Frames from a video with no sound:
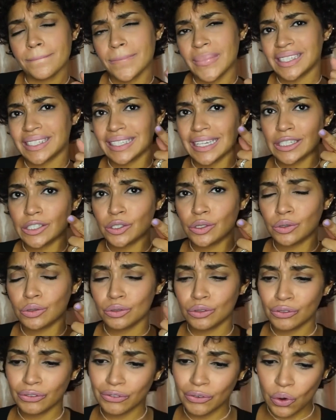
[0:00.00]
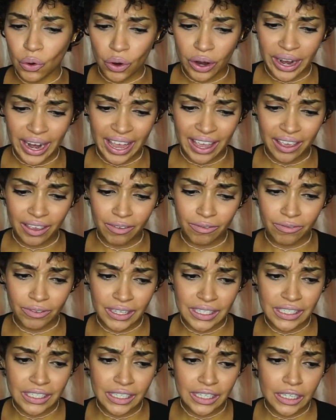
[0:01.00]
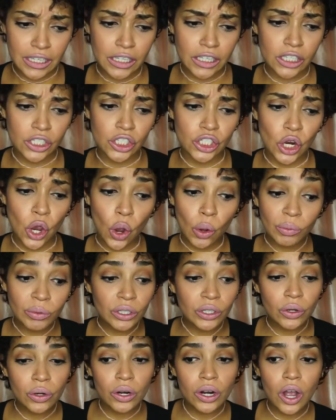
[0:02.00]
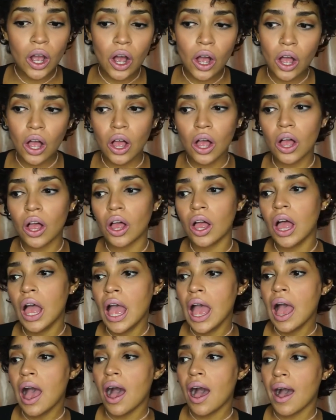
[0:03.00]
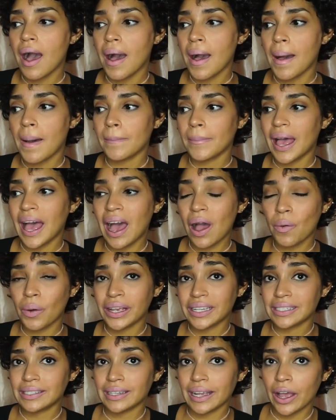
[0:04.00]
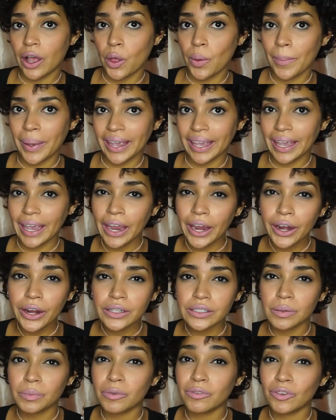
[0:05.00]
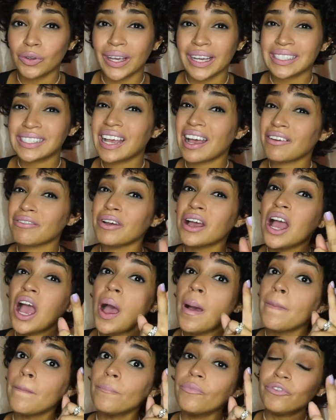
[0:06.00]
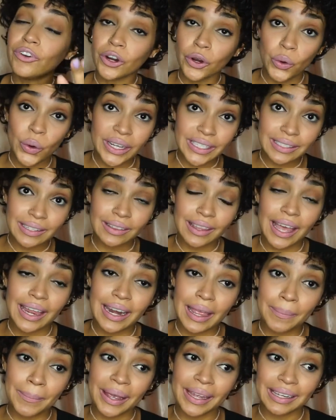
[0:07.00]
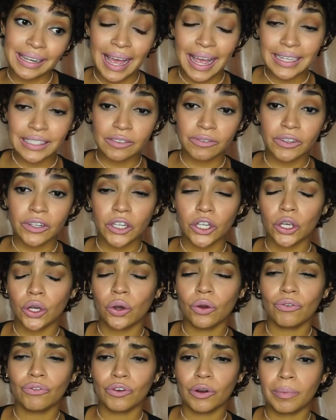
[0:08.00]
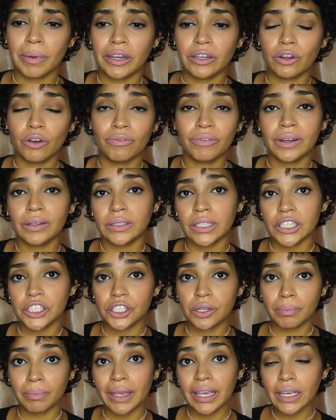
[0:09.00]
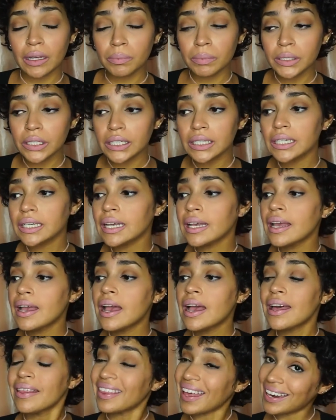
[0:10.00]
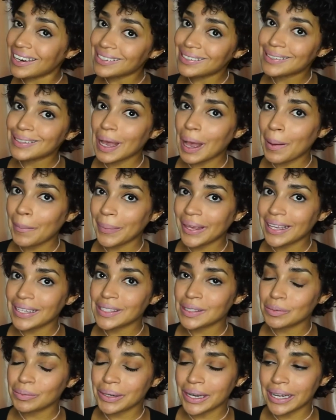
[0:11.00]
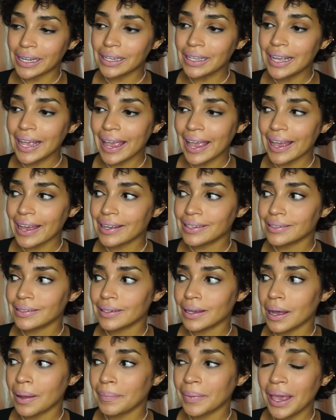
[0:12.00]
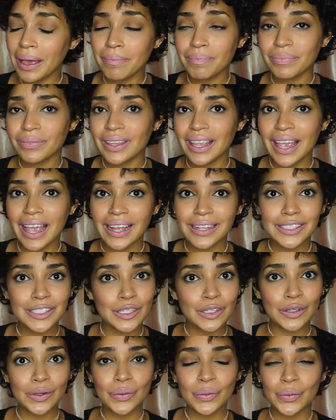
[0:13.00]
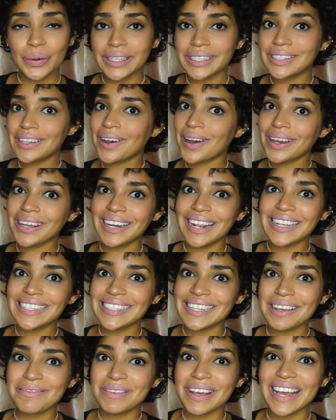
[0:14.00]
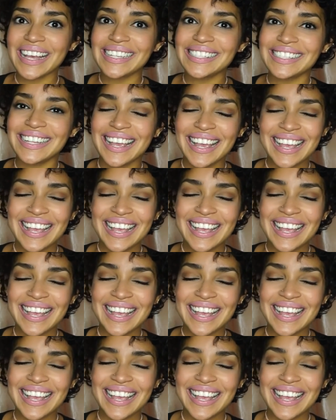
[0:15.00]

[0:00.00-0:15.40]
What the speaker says: stay tuned for a vintage home decor haul. How I style my hair. Some of you guys have requested that in my last video for my no foundation makeup look. That is coming as well. And yeah, until we talk next time, guys.